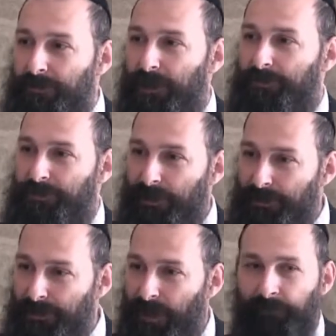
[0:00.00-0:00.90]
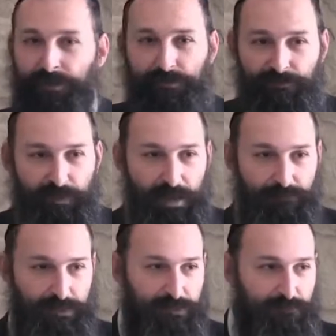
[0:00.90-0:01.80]
then starts coming the
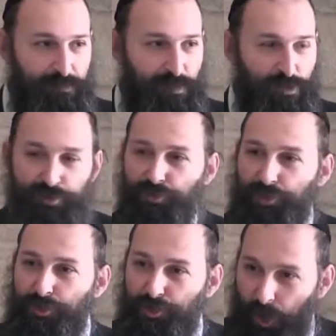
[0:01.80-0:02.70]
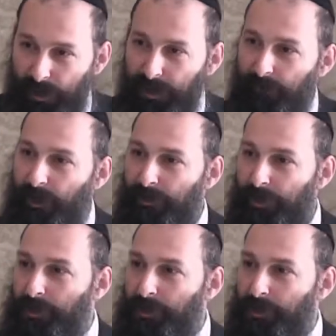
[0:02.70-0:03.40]
flames because you start talking about it.